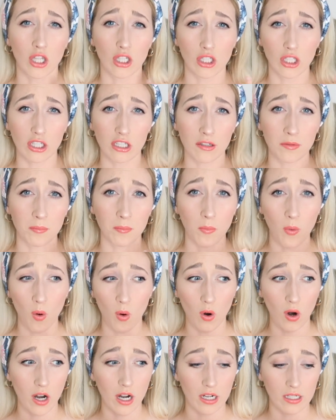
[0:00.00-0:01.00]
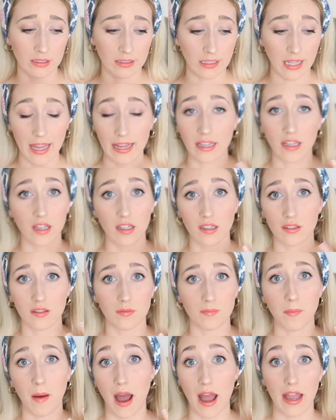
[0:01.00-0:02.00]
look more like
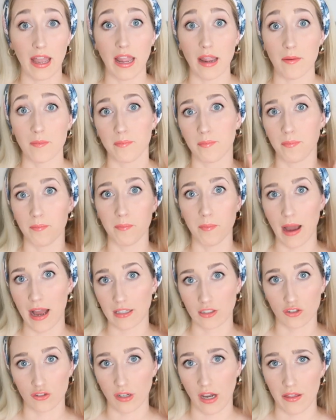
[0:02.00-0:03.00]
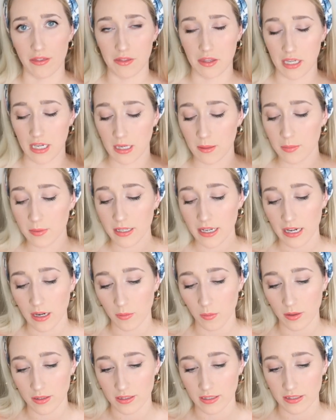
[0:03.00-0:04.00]
my bachelorette themed, and
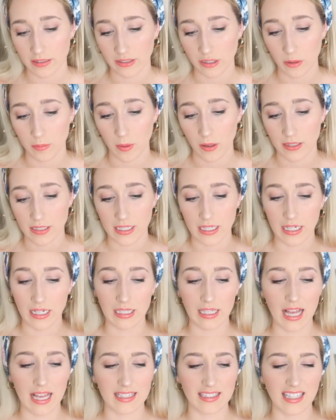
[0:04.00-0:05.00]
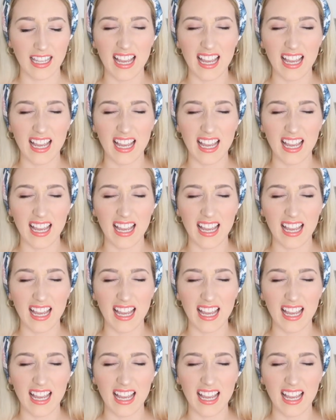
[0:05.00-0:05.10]
it was this little martini glass.